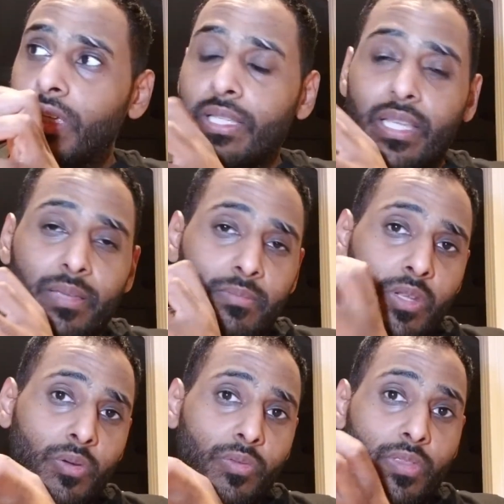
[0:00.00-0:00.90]

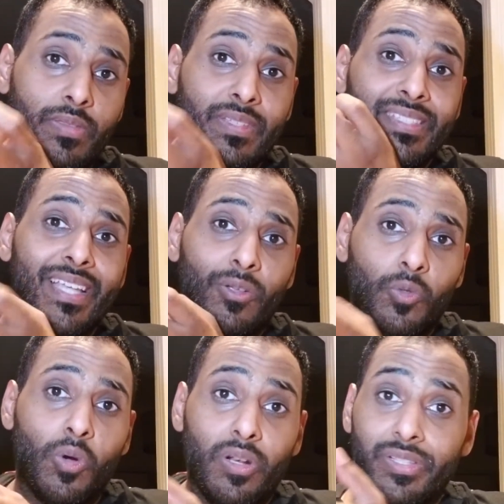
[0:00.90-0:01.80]
The sound
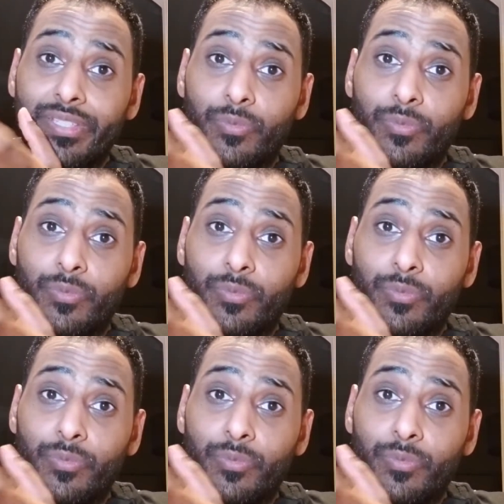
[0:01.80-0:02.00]
quality is